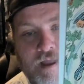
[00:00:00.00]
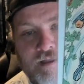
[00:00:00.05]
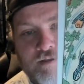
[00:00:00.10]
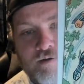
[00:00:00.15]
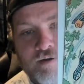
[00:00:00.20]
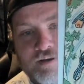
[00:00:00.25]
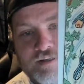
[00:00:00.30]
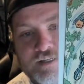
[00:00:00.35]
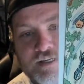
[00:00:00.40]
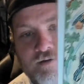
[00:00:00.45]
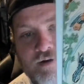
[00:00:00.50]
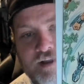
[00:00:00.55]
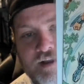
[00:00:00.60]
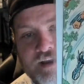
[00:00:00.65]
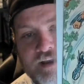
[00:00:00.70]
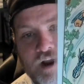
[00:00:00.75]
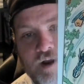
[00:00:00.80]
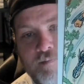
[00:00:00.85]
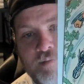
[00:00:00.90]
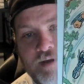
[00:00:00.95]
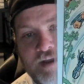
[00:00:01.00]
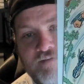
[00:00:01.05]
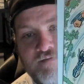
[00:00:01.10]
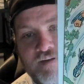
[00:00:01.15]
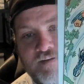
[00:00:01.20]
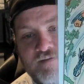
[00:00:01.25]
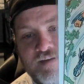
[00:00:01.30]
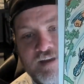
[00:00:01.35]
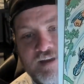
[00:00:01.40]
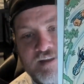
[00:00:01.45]
can see right there, I paid
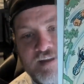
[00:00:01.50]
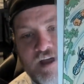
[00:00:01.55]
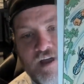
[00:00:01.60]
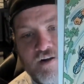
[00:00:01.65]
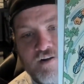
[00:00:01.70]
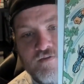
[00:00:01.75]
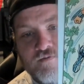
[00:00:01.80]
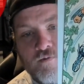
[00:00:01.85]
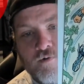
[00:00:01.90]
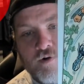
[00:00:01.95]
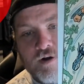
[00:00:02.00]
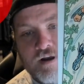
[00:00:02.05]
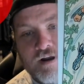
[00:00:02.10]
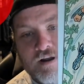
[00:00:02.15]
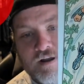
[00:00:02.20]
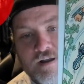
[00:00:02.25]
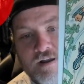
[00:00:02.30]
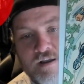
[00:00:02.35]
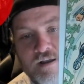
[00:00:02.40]
$15 for it.